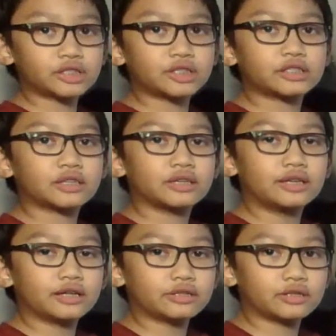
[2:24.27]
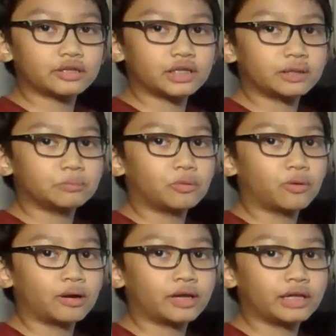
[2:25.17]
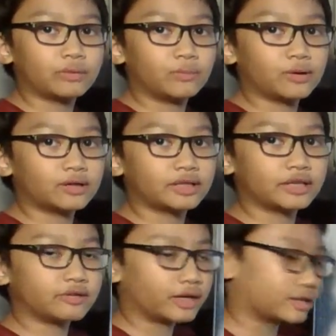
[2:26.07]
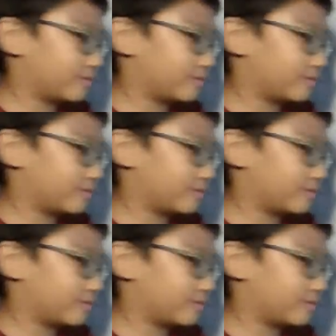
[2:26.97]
is another important word that you have to